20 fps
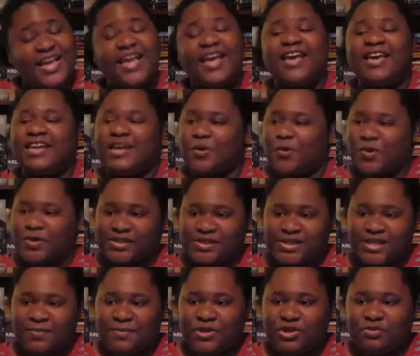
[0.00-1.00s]
And I won't
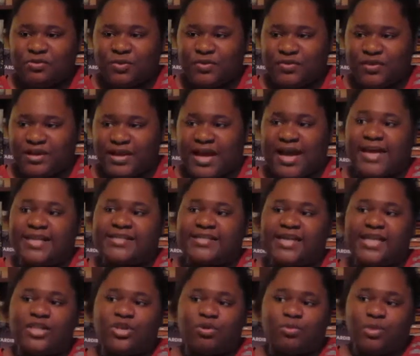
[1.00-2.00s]
say much more than that. I say
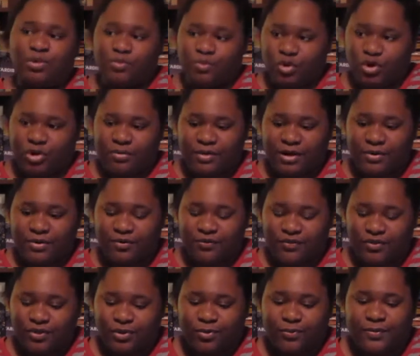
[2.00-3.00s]
a little bit more in my
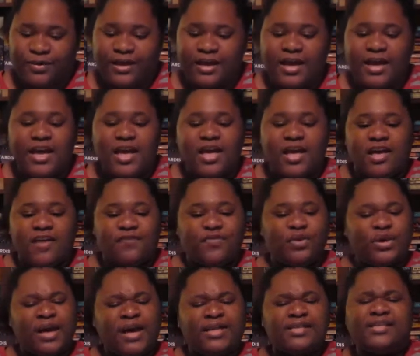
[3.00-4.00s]
review, but if you
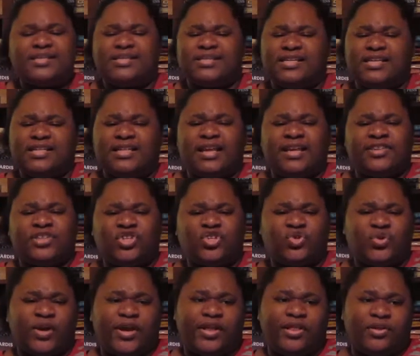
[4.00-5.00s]
guys see, like, the
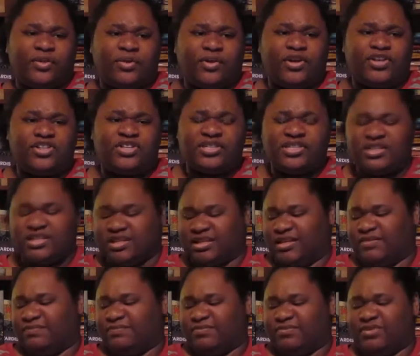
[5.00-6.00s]
trailer, just,
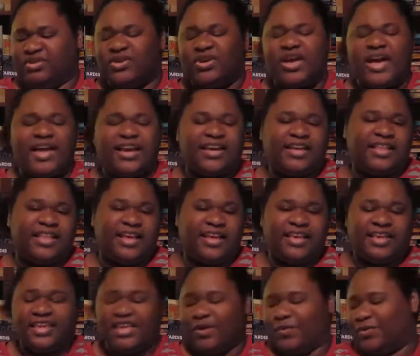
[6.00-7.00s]
you kind of,
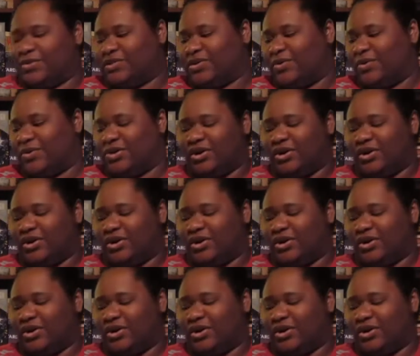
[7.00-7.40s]
like, get what's going